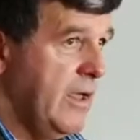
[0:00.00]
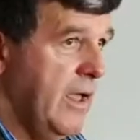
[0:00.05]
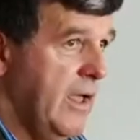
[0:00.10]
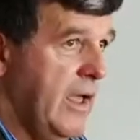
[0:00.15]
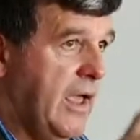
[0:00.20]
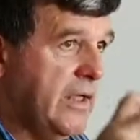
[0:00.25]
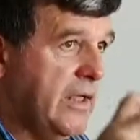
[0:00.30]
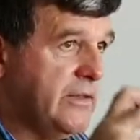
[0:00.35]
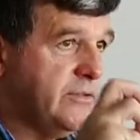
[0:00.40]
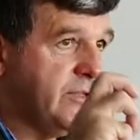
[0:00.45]

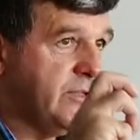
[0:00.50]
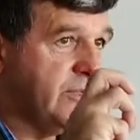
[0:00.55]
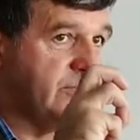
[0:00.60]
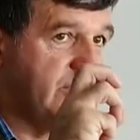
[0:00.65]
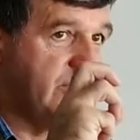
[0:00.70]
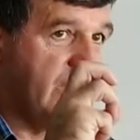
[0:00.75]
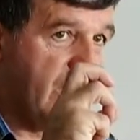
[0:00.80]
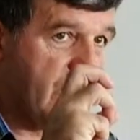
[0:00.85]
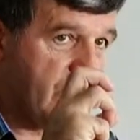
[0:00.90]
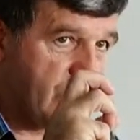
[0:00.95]
and
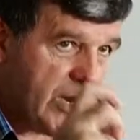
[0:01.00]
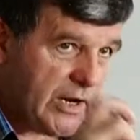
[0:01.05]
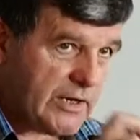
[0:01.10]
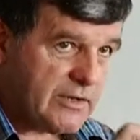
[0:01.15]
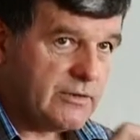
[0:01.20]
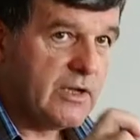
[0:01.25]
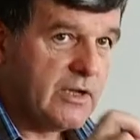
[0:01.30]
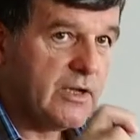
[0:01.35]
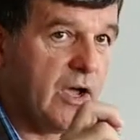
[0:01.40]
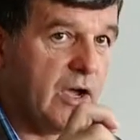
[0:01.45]
direct
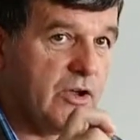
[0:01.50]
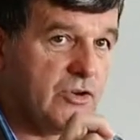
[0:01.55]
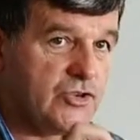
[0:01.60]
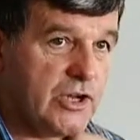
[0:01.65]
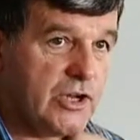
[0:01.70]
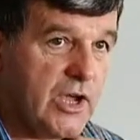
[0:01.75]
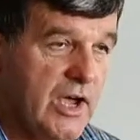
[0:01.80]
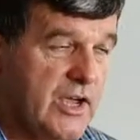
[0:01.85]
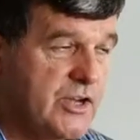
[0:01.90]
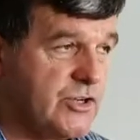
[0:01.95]

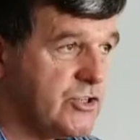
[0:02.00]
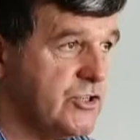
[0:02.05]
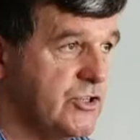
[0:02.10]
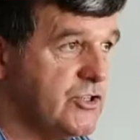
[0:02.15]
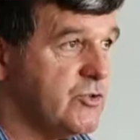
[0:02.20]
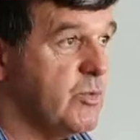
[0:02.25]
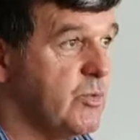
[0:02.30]
negotiations